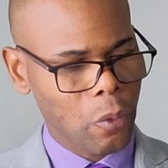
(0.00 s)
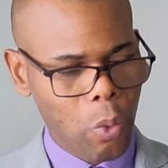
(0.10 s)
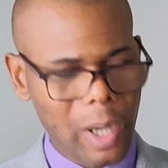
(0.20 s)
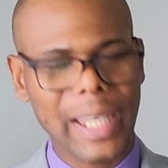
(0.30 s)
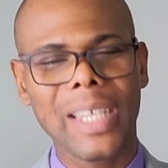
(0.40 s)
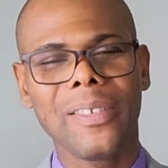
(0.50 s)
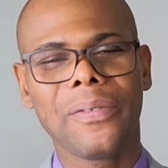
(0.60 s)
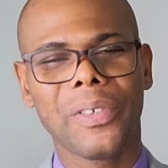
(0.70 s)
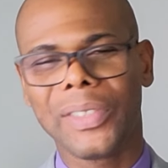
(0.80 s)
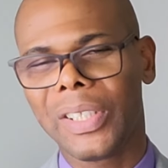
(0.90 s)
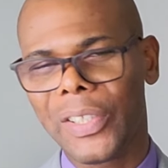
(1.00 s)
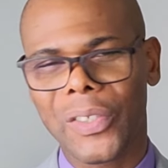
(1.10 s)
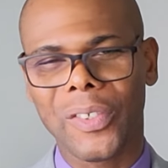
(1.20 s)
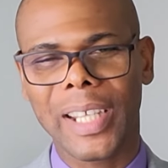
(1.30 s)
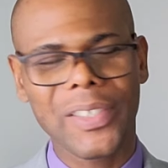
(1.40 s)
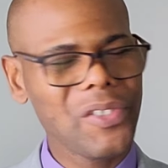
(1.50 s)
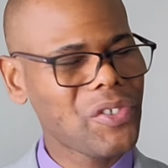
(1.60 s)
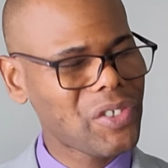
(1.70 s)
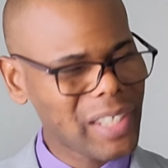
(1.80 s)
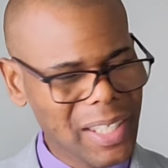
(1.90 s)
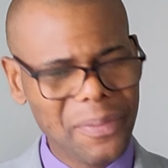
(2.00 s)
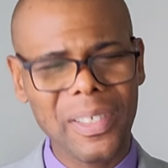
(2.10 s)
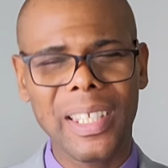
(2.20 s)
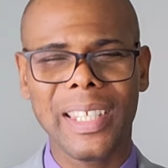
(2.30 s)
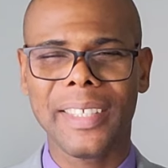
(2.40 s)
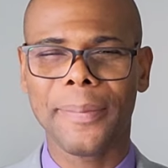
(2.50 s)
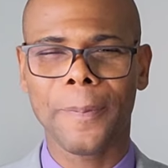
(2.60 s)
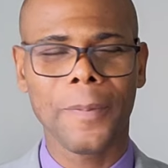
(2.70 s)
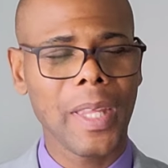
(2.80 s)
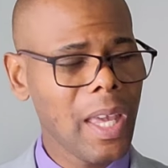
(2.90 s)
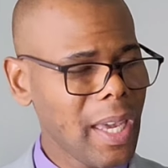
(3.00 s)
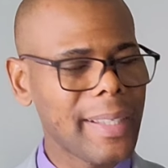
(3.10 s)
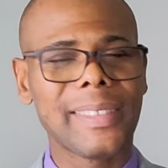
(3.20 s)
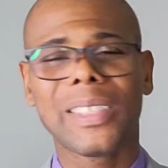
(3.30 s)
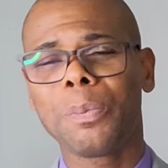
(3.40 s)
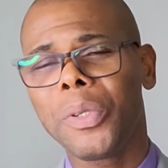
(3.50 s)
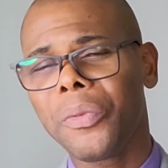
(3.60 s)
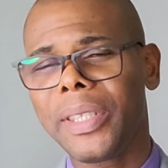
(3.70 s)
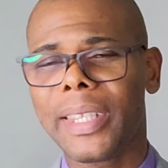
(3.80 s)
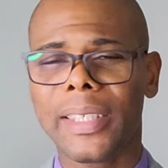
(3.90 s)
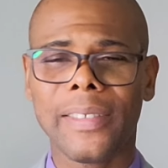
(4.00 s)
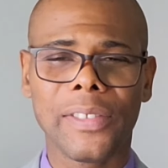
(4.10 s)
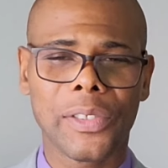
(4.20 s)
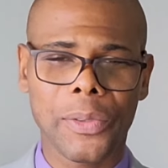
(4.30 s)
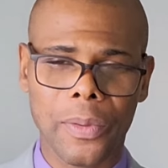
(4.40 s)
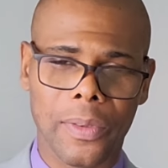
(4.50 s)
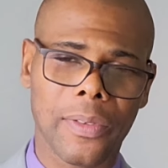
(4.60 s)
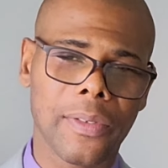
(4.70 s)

working for the Lord? Are you serving him in spirit and in truth?